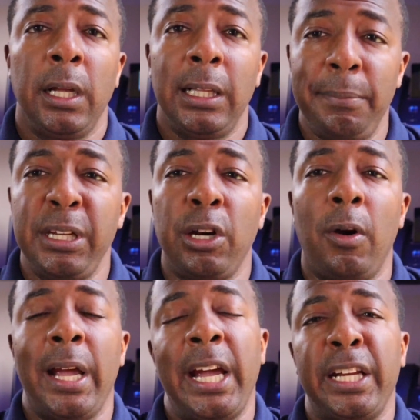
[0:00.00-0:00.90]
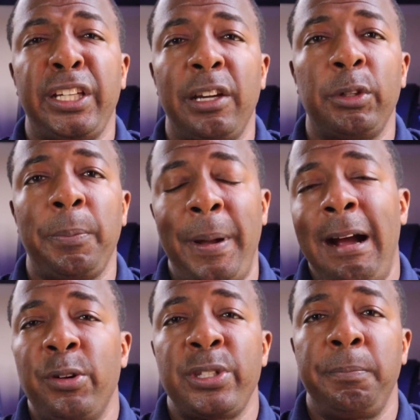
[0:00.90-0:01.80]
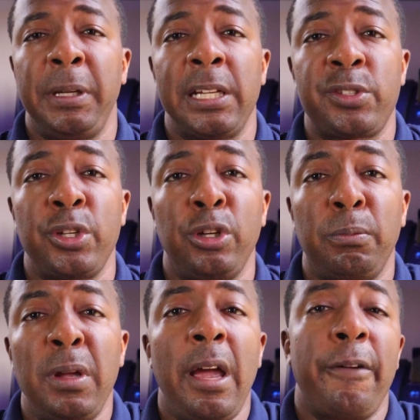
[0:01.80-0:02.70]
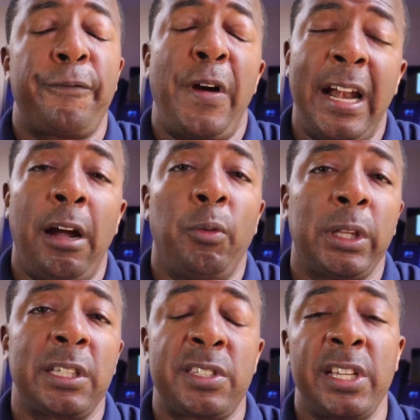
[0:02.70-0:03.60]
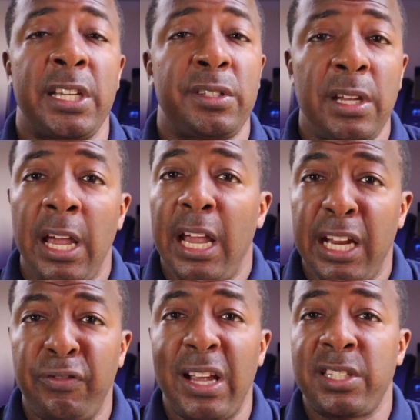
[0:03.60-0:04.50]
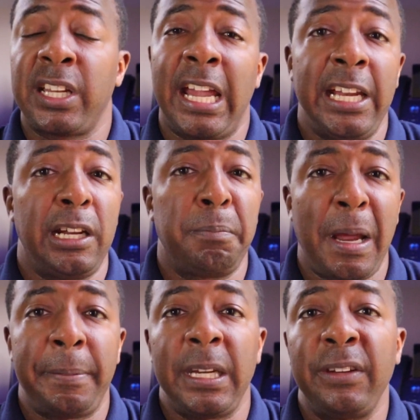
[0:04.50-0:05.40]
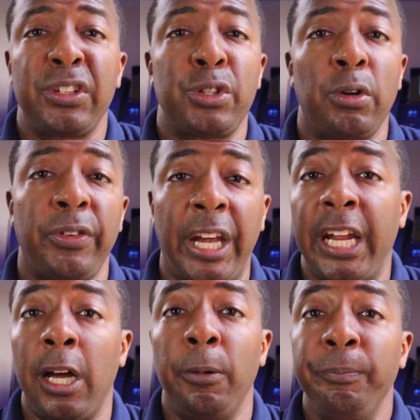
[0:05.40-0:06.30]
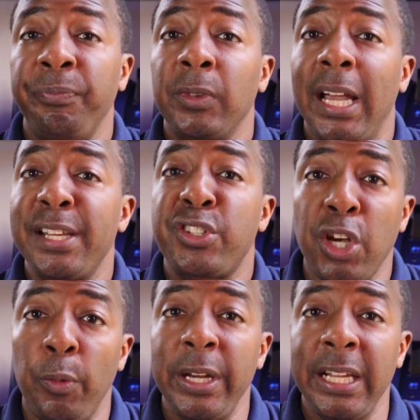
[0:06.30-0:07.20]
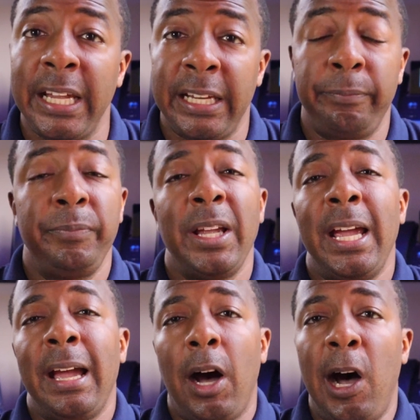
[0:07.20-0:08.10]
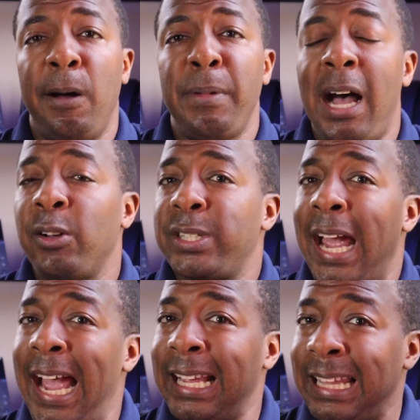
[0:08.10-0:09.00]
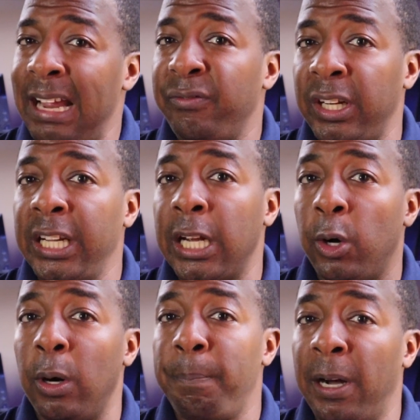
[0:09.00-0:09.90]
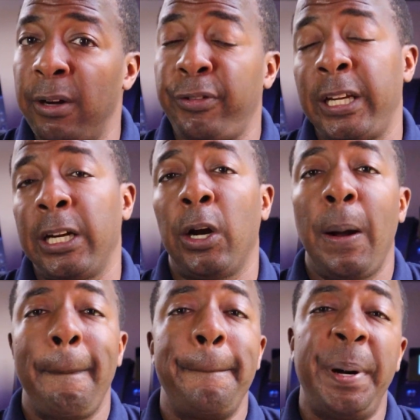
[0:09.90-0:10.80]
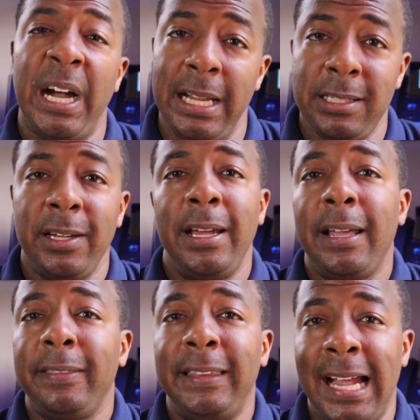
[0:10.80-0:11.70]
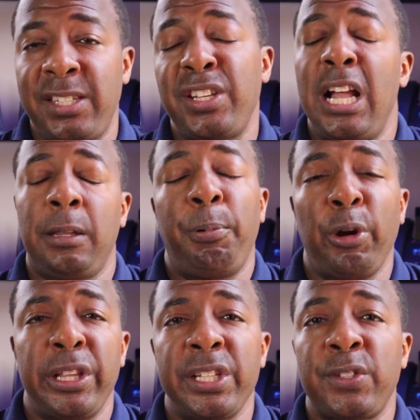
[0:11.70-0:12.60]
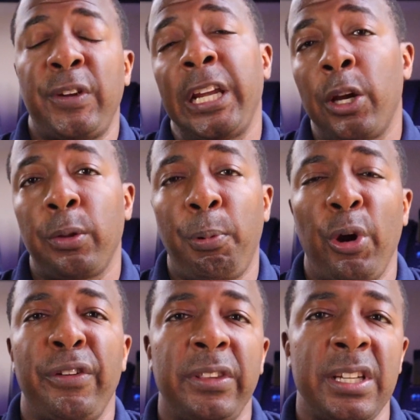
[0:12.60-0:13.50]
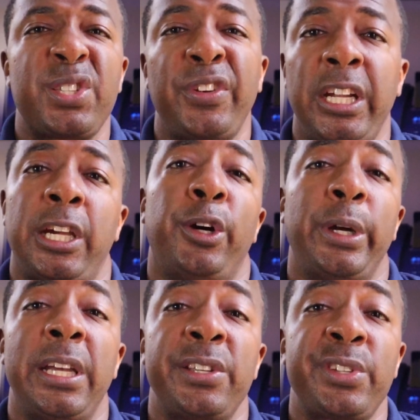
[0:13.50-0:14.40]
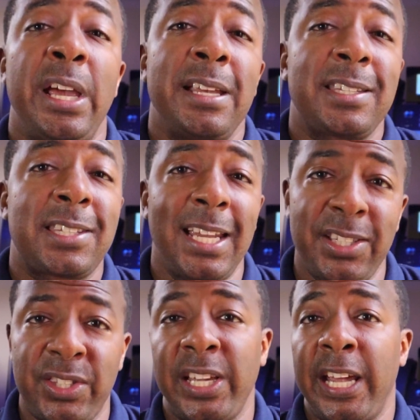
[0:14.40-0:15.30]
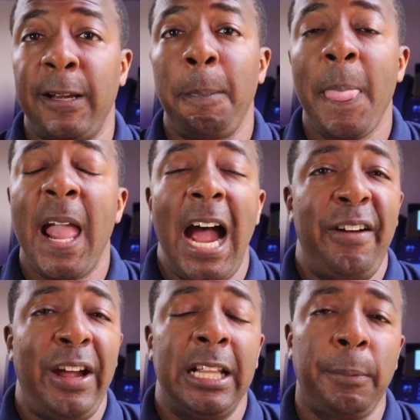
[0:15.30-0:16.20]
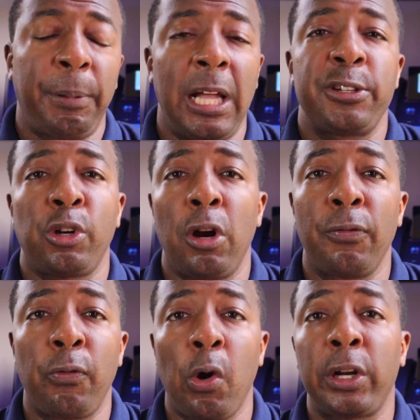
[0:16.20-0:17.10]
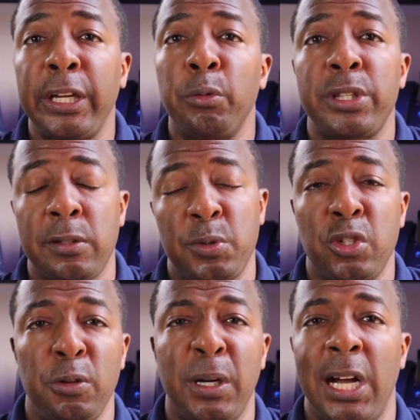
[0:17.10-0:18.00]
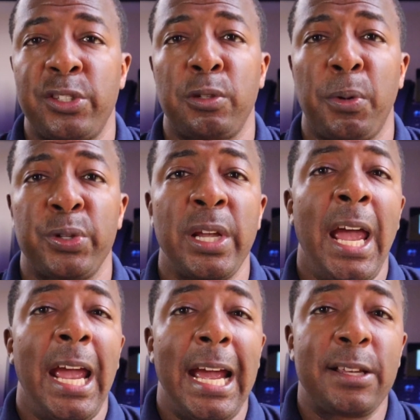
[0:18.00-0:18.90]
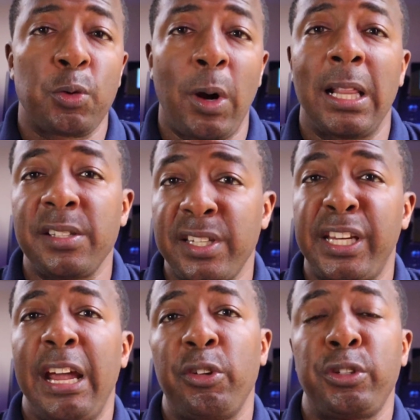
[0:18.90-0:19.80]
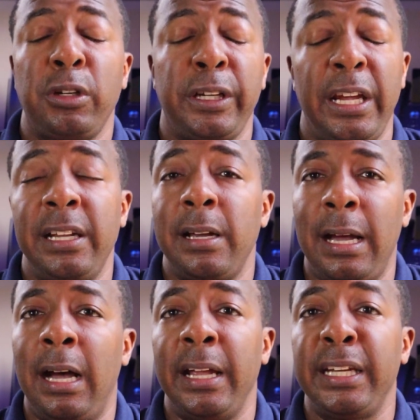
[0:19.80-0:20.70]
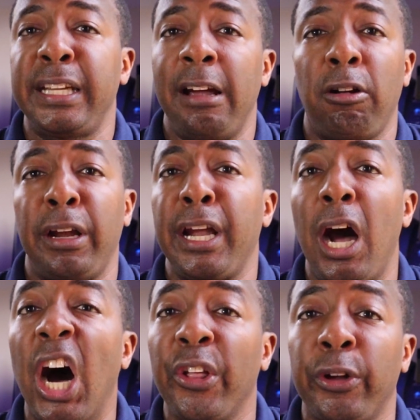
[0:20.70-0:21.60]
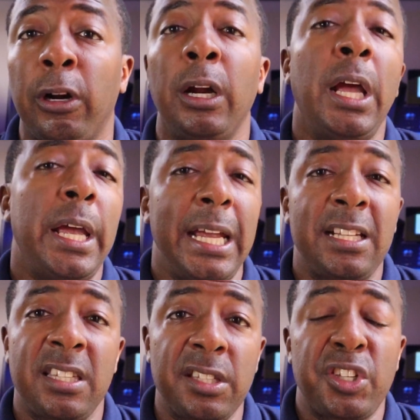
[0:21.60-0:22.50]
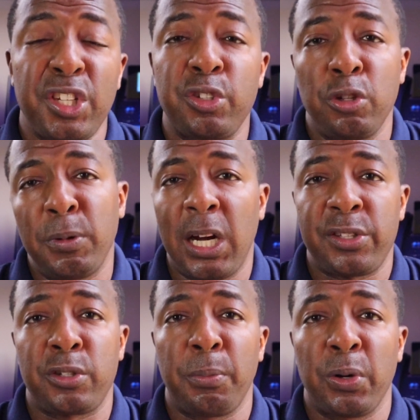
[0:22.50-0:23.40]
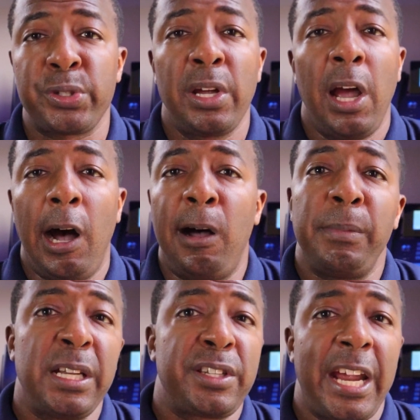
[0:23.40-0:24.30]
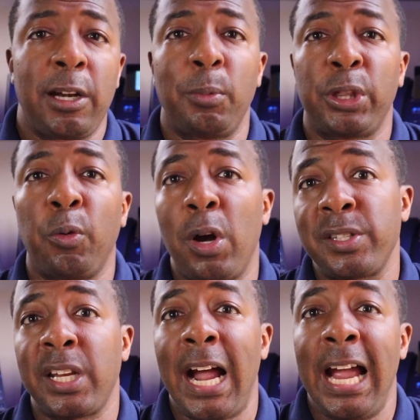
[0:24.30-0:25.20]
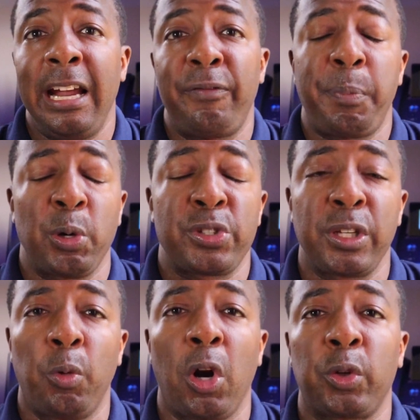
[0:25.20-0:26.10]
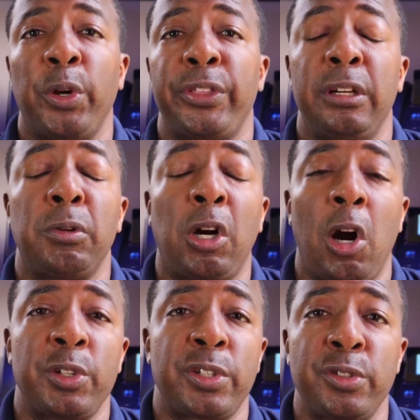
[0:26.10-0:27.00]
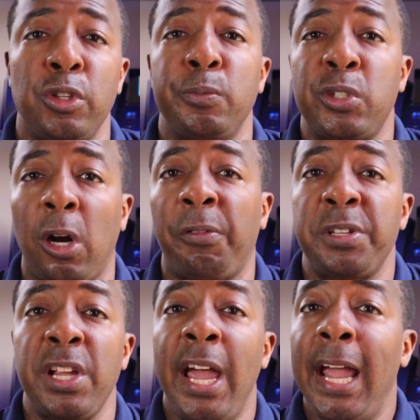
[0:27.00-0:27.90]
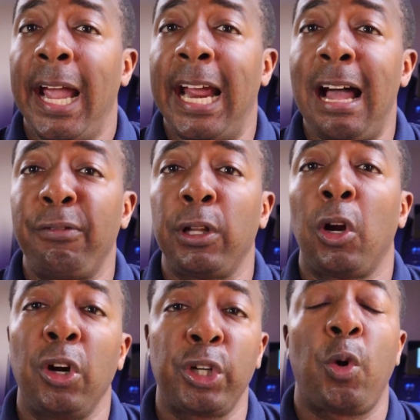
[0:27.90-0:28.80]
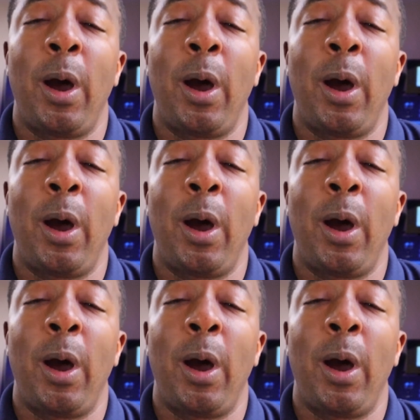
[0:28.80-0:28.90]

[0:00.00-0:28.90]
let me go ahead and get with the powers that be at Zoom, find out what this is, investigate, and maybe even do a video. And so we did. Um, I'll tag that video above here, but that's not the point of this video. The point of this video is since then, I've had the pleasure of working with some Zoom customers as well as encountering, eh, uh, encountering other existing Zoom customers um, in tandem with the ones that I have personally worked with in regards to Zoom service. And I've learned